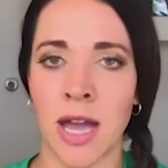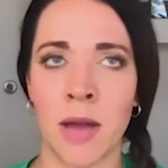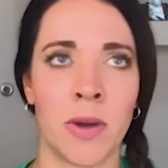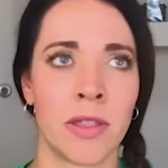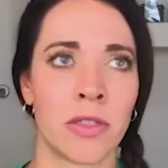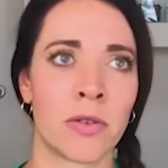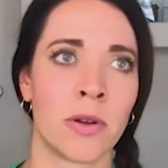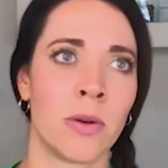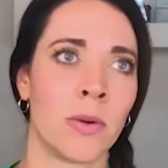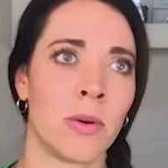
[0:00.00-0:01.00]
I went
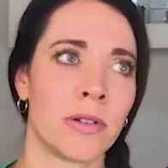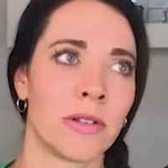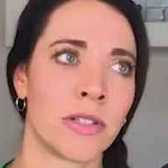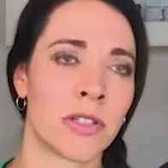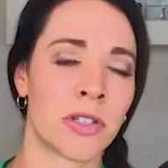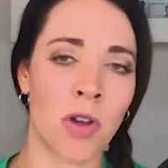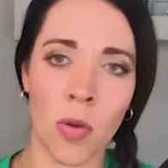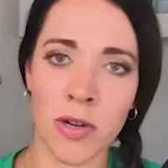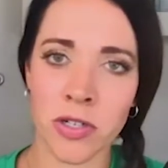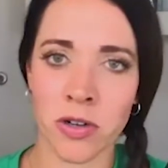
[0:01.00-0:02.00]
through
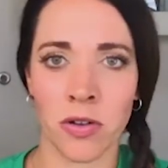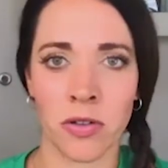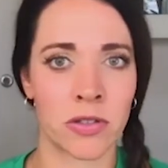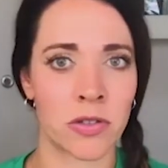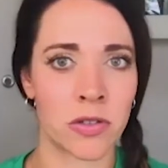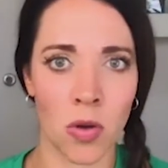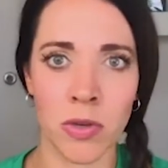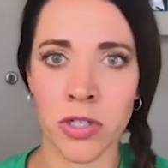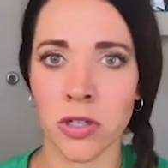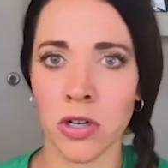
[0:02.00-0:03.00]
so much growth and so
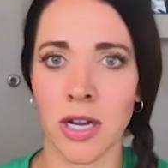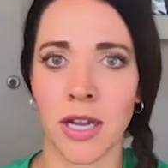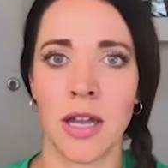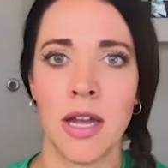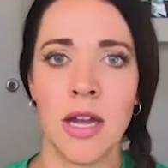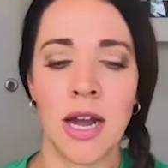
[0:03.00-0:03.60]
much learning.